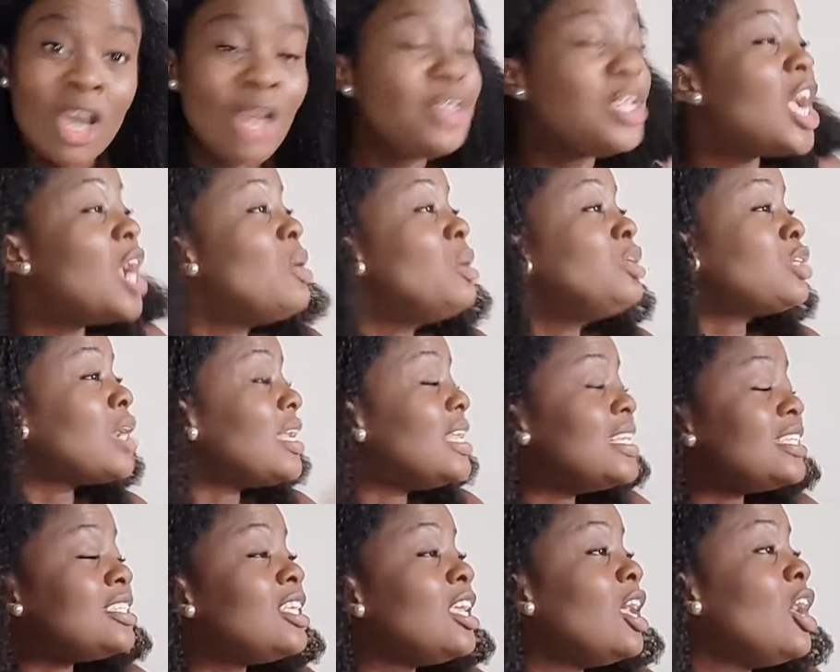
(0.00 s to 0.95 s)
You're a
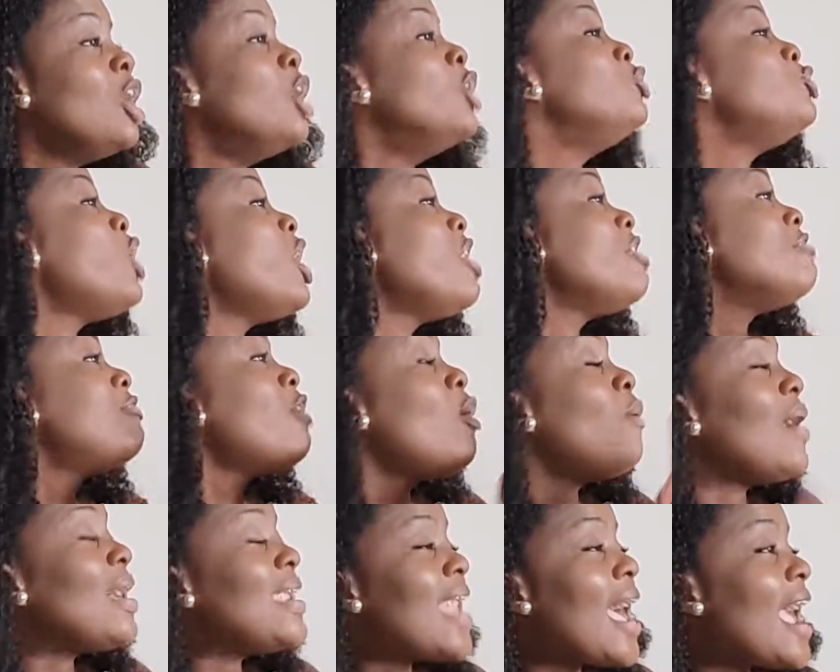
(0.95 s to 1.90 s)
ritualist, you're a
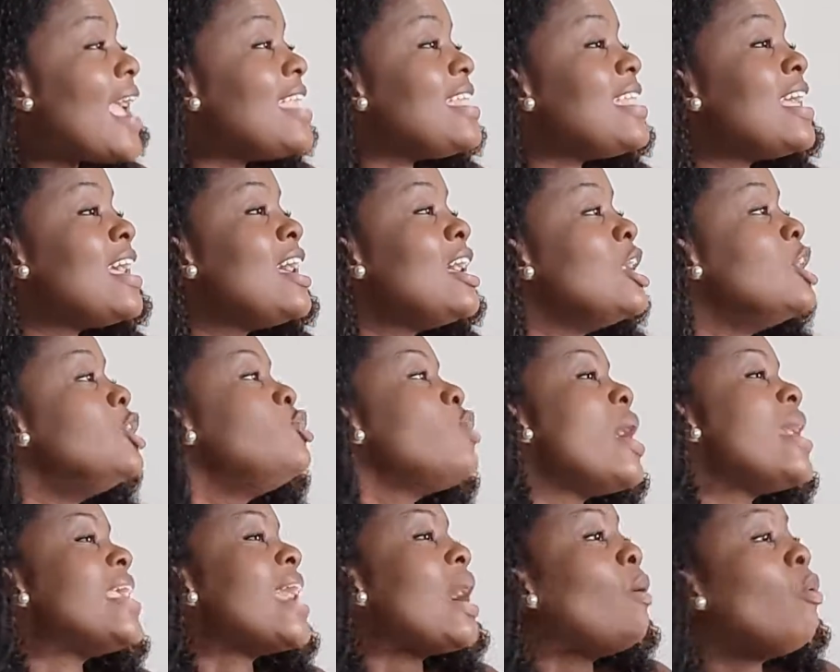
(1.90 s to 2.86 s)
419, you're
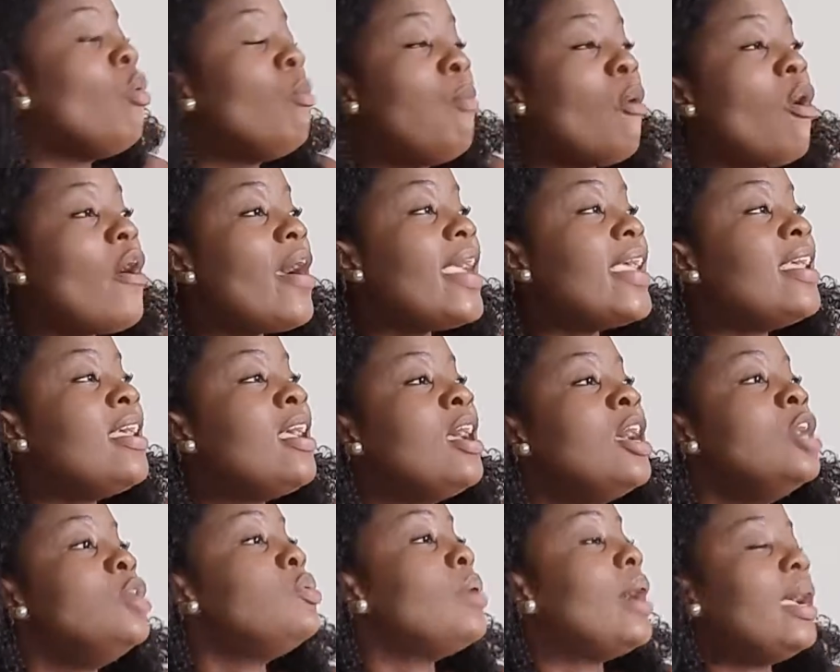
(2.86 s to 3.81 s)
a Yahoo boy,
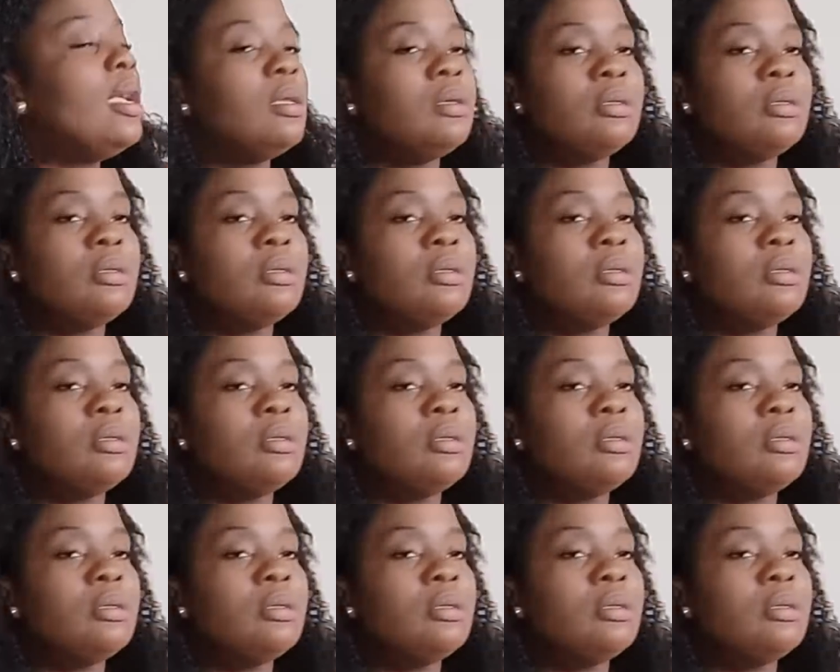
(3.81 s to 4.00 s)
you're